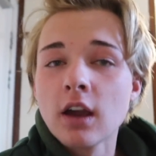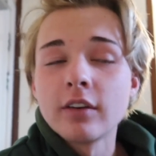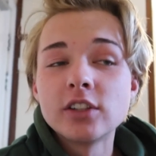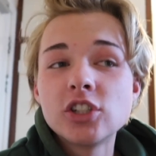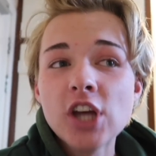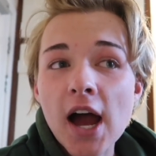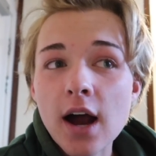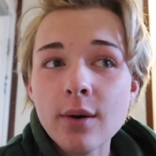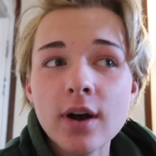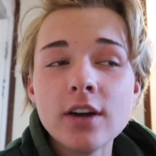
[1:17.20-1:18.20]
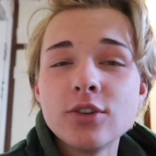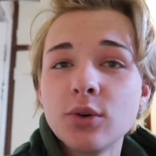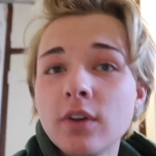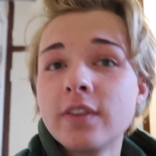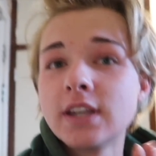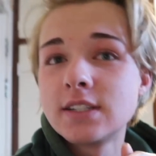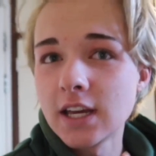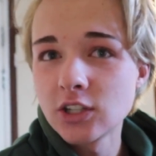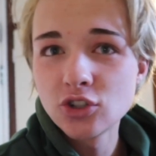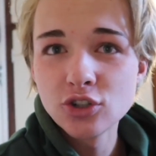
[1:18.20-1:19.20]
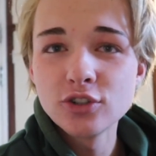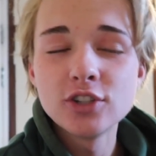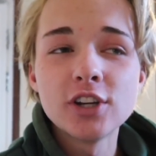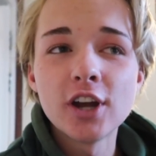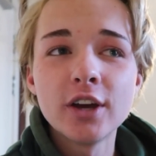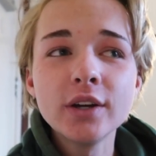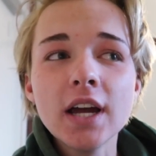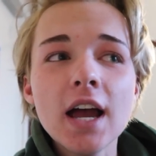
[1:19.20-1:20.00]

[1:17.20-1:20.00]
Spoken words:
like shower, do all of the essentials, you know,